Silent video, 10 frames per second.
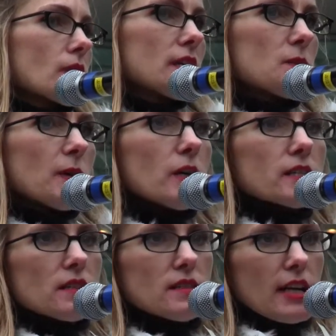
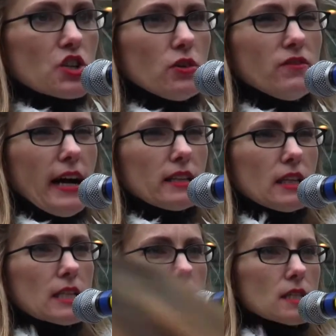experiences sexual
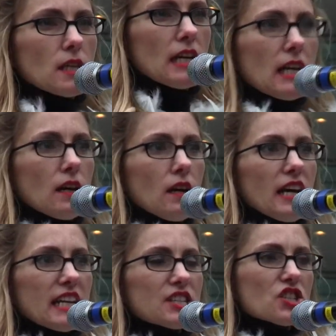violence,
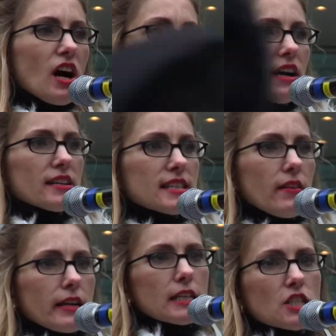it is not
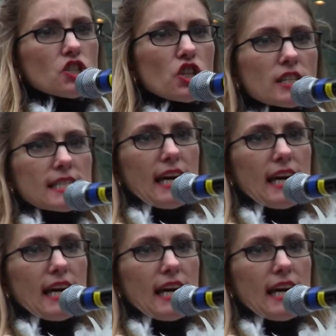isolated to just